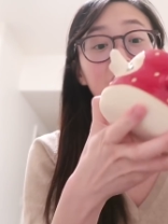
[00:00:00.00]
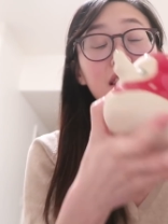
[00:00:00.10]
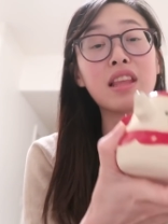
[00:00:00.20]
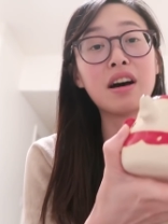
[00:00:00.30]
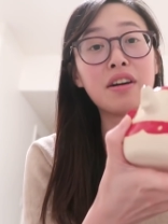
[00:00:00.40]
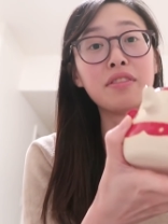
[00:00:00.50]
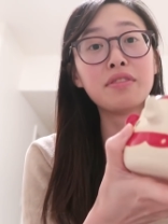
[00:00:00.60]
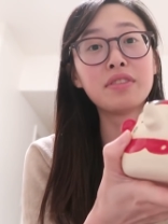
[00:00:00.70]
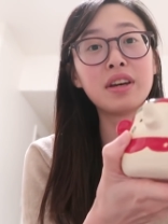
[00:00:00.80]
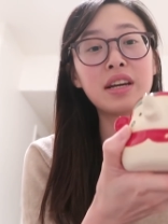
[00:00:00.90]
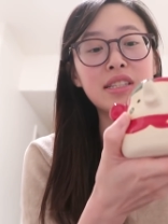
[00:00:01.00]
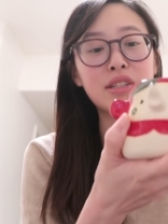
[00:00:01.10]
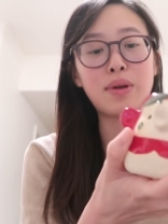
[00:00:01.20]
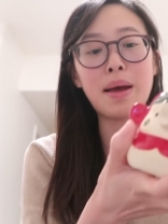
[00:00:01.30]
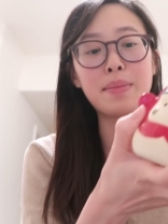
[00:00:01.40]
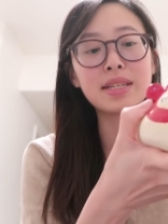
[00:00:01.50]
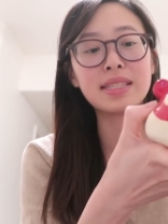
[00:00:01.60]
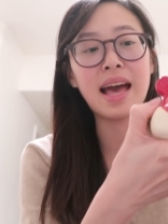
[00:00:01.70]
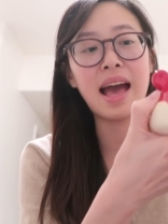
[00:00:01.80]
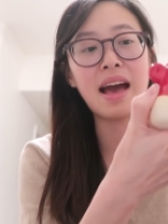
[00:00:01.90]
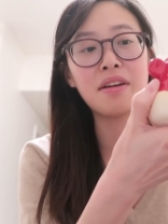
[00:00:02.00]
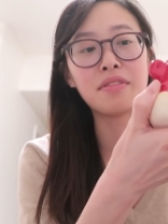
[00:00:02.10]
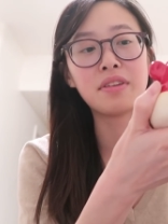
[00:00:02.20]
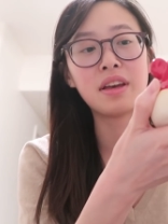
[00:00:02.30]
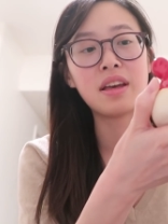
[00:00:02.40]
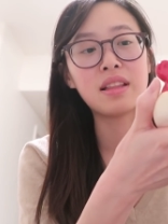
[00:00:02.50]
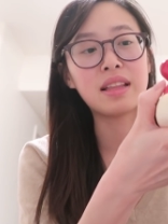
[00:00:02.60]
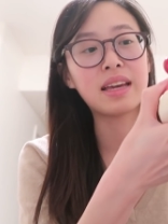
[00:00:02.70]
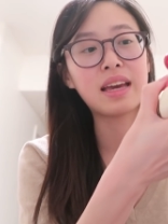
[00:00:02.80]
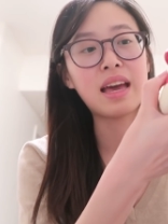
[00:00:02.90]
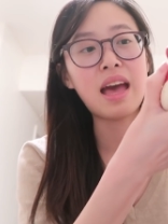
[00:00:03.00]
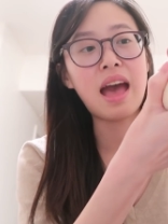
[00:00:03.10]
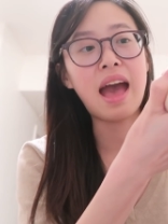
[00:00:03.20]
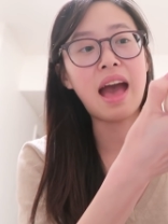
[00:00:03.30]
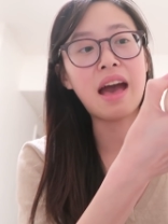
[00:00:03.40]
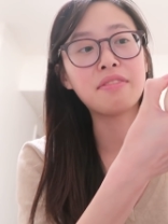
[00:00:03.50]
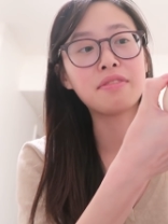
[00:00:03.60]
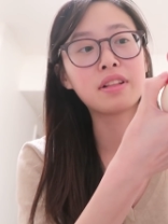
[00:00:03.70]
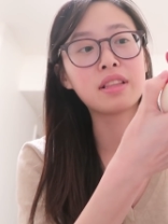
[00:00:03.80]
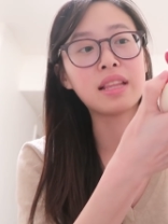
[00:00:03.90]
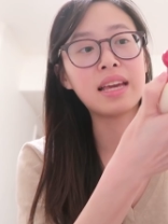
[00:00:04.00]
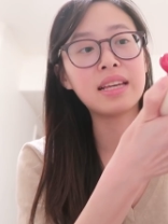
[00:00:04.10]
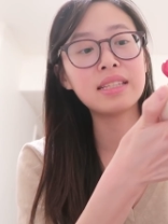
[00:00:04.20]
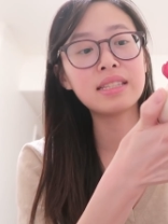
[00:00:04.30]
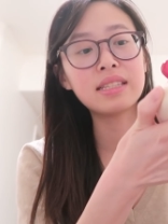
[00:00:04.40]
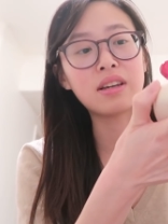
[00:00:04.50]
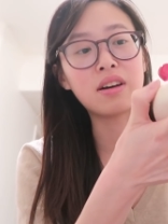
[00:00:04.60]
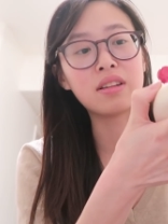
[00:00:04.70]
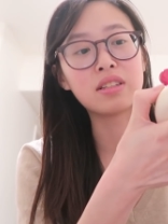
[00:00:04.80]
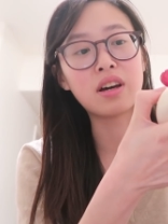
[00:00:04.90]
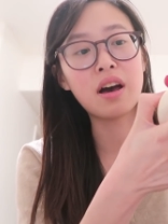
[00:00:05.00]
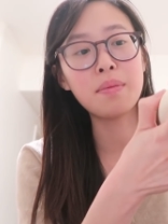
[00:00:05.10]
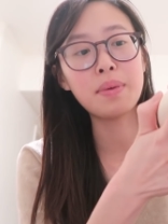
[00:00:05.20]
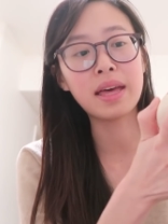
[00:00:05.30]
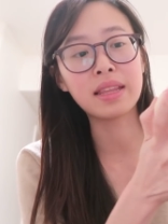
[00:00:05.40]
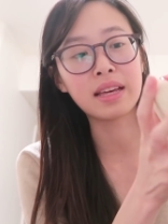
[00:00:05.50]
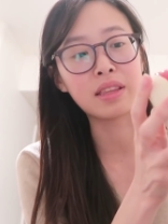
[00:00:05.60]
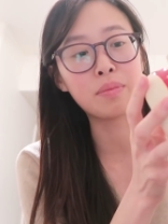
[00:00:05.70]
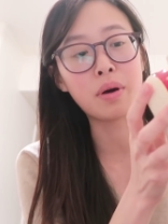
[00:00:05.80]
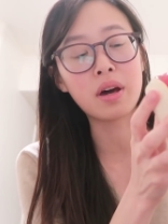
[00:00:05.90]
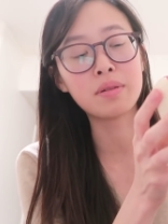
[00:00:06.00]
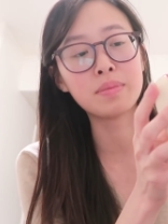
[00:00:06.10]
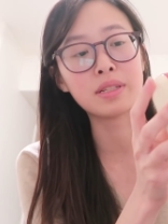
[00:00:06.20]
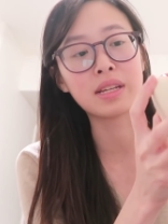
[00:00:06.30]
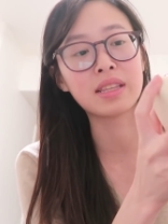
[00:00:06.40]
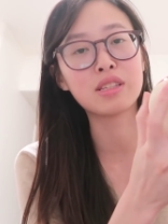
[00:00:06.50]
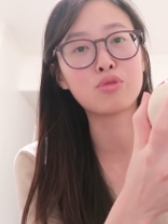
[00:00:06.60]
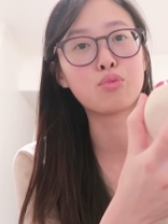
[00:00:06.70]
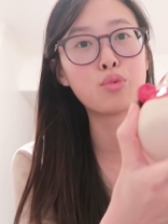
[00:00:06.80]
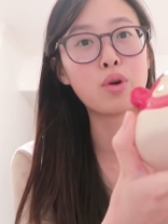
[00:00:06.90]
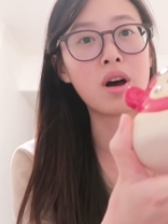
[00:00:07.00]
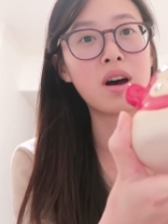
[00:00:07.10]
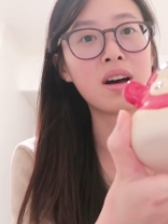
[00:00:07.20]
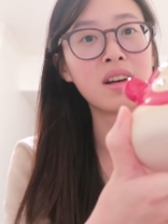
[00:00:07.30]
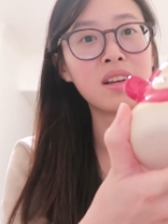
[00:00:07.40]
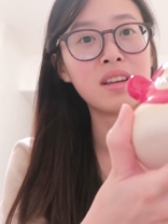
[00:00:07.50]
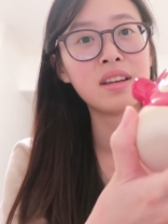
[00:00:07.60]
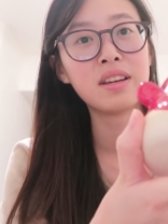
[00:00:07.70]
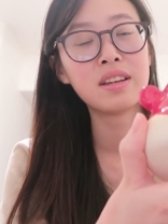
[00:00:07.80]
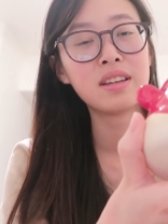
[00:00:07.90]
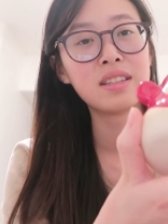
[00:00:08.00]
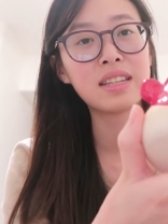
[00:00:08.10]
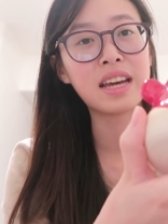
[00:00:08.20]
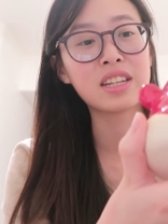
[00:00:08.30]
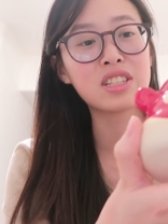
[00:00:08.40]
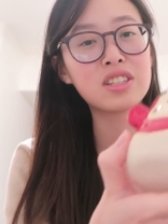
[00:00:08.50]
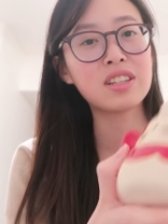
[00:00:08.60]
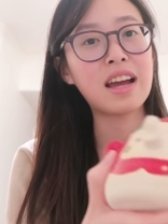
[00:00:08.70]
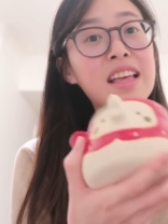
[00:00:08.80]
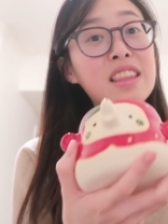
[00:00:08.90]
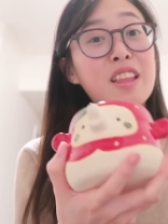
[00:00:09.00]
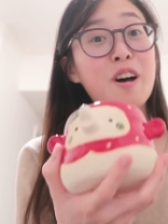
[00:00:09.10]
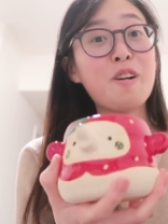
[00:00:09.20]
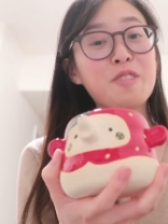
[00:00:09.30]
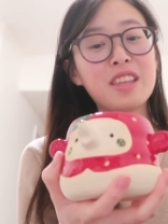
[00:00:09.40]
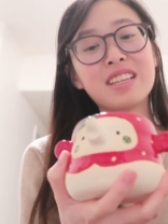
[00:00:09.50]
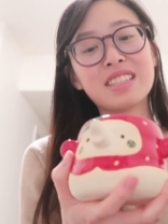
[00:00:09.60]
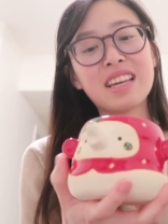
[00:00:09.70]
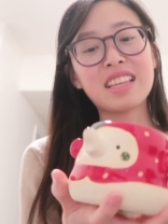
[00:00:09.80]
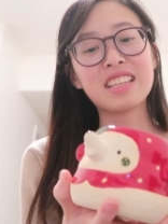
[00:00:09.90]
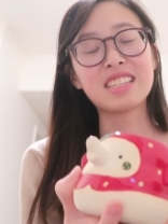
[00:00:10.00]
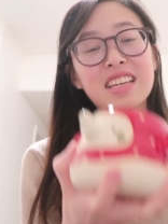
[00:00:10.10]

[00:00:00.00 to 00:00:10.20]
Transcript: I love ceramics that have like half glazed on top and like the bottom is like this raw texture. I love things like this.